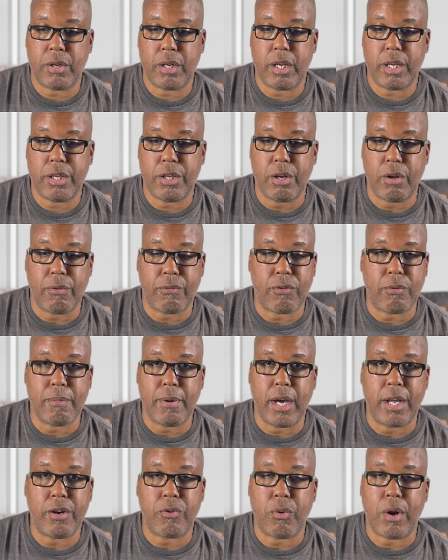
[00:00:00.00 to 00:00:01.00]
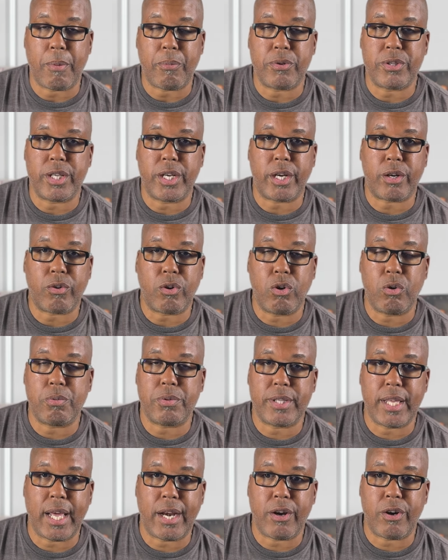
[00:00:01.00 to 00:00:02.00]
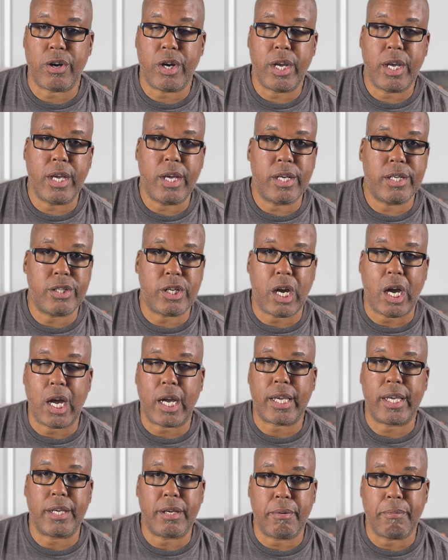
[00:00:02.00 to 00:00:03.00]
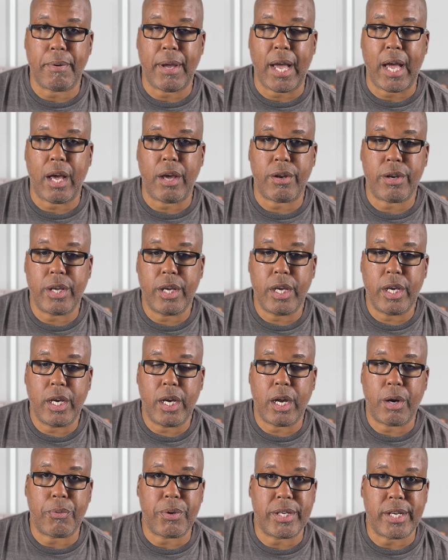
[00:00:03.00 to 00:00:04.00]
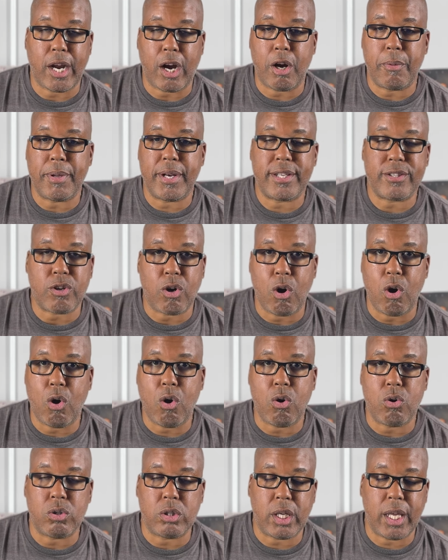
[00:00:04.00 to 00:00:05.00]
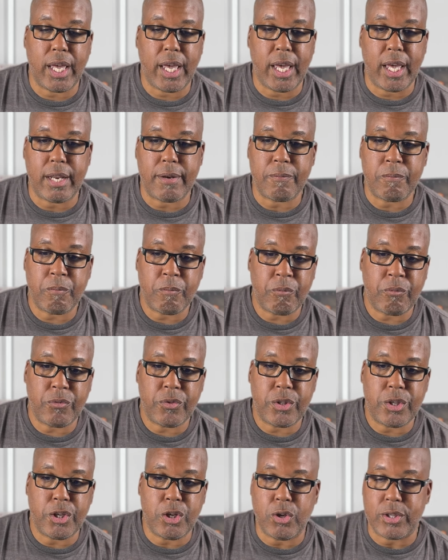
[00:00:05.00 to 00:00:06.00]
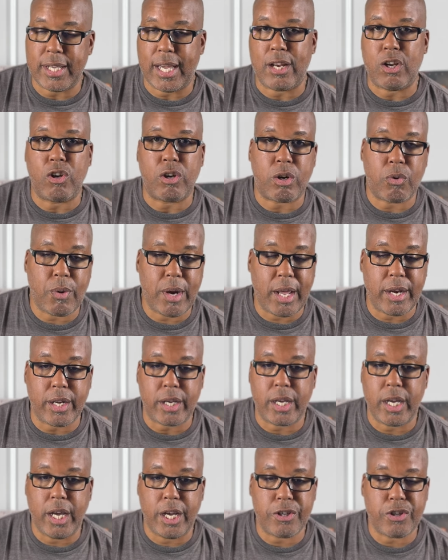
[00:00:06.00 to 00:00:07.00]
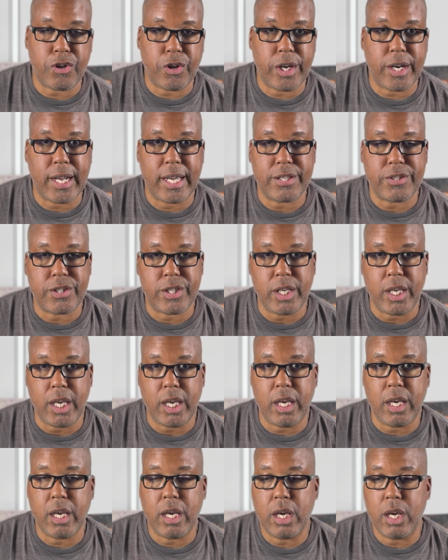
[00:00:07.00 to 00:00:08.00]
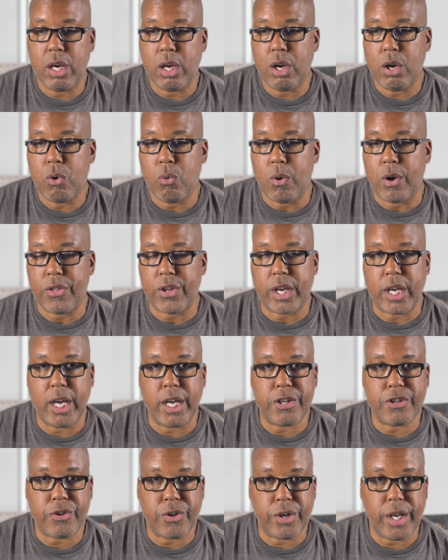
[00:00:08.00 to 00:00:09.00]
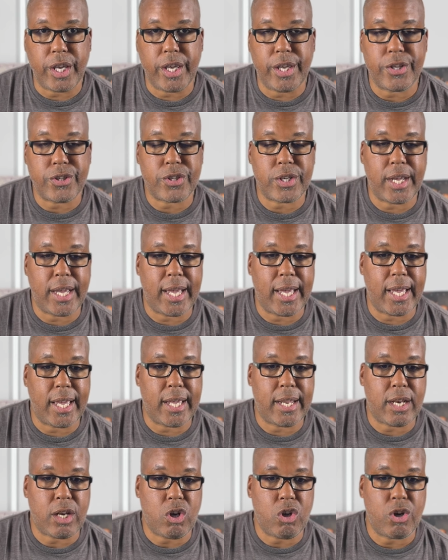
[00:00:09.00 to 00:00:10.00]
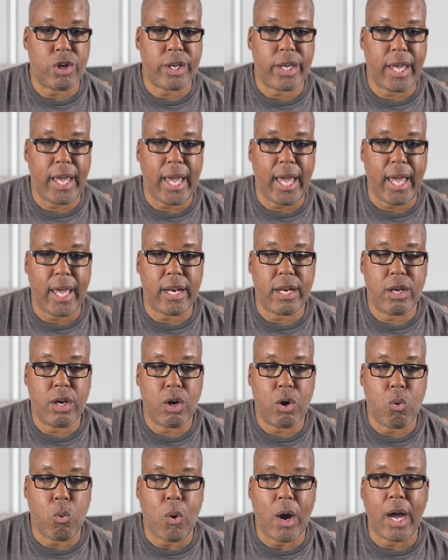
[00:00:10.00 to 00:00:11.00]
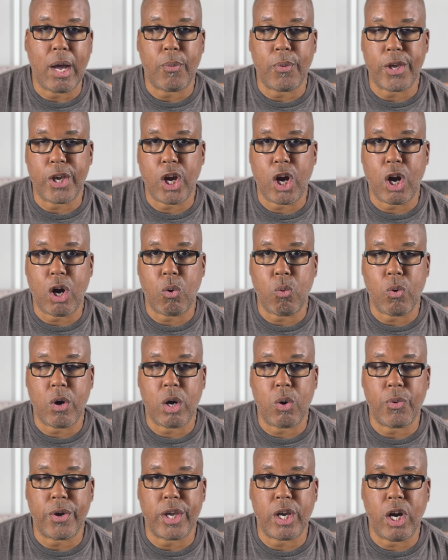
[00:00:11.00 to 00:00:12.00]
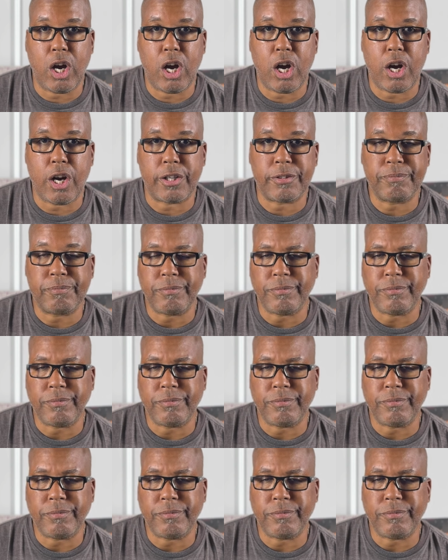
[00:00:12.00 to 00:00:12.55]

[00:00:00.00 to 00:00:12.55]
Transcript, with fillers: you know, from underrepresented groups that are talking about retirement as a whole. And, you know, as I look around the country and I see where the country is, and I look at why we are where we are,